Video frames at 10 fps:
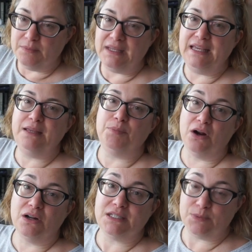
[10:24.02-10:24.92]
him. He
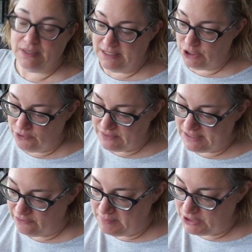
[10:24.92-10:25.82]
barks when he's
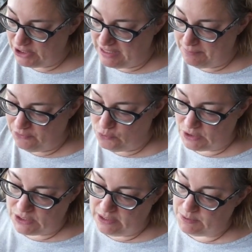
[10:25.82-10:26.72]
nervous. I've mentioned that
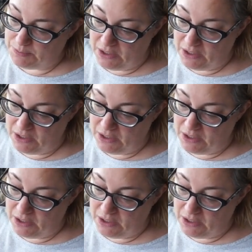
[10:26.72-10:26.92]
before. So he was